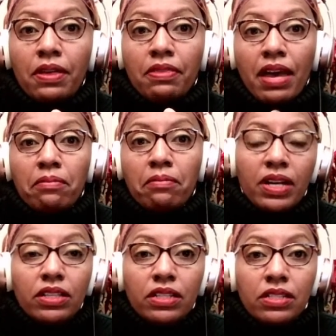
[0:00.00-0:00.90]
that
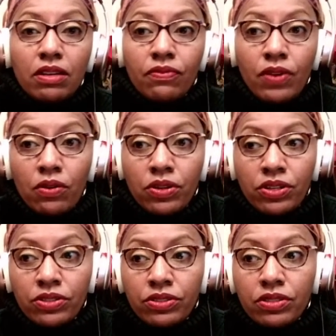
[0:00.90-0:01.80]
millions of
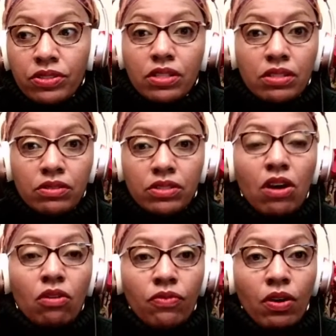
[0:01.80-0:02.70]
voters
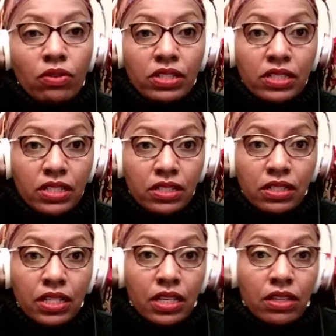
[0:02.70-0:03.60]
don't vote
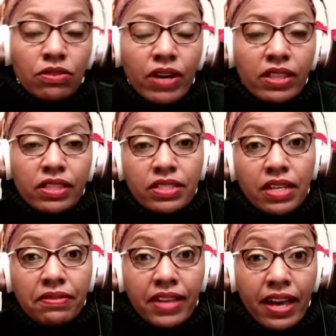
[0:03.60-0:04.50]
illegally throughout the
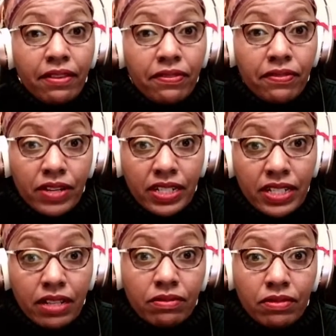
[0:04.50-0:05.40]
state of
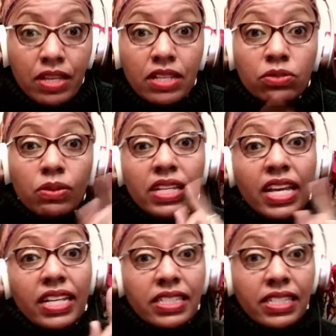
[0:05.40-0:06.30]
California in
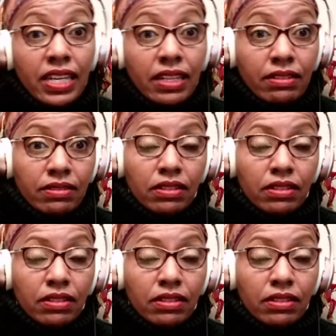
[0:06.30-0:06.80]
2018.